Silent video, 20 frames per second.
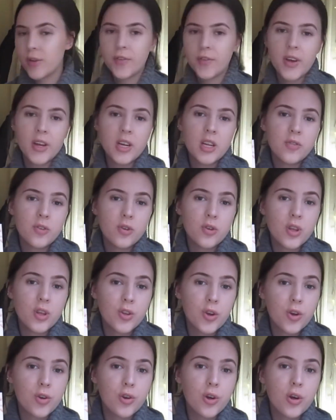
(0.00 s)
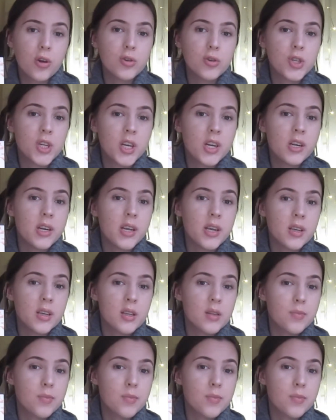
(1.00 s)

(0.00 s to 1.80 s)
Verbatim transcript: For any of you that don't know, gin is